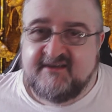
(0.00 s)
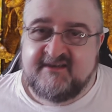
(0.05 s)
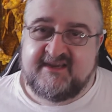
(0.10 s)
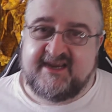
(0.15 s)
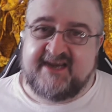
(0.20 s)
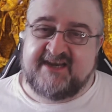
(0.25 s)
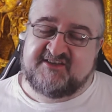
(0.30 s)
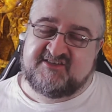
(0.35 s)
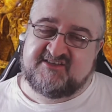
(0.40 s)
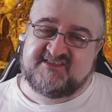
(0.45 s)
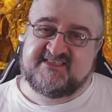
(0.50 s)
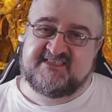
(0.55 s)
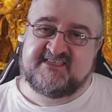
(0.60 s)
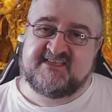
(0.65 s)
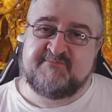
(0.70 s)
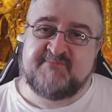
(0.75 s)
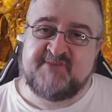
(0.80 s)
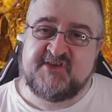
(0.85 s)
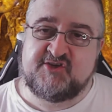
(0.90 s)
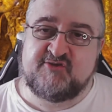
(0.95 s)
And so there's a
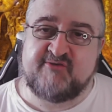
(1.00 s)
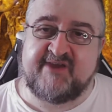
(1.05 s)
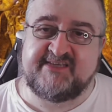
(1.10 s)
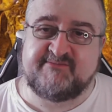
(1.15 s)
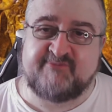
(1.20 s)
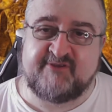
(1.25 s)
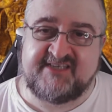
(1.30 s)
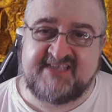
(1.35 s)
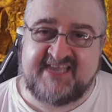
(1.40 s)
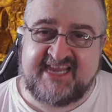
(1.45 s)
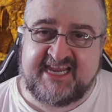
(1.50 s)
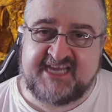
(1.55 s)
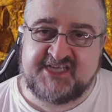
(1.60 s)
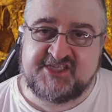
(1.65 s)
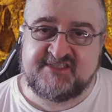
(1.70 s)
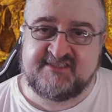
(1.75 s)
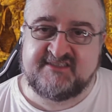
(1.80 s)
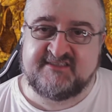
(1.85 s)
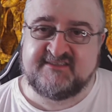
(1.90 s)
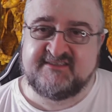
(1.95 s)
mutual
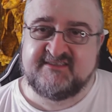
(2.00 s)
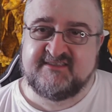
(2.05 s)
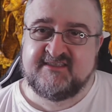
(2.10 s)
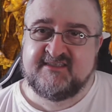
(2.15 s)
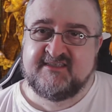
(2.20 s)
exploitation